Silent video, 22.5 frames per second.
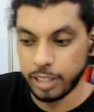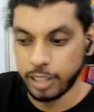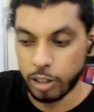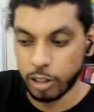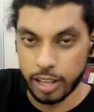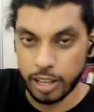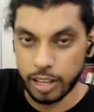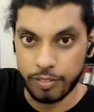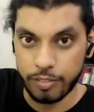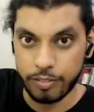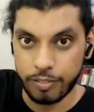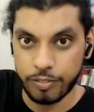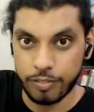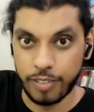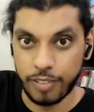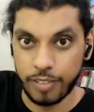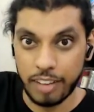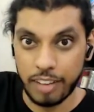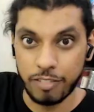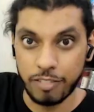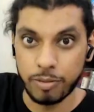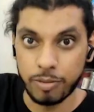now there are
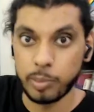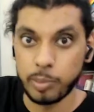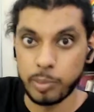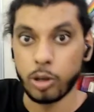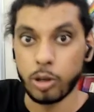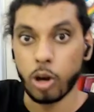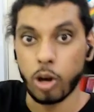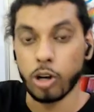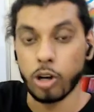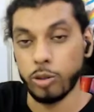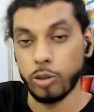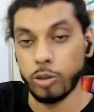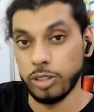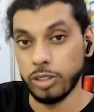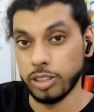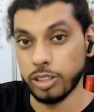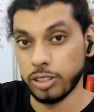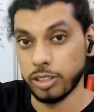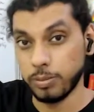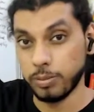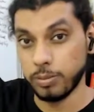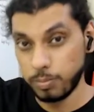5 people talking to
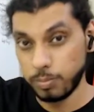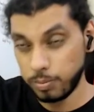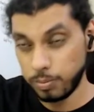each other.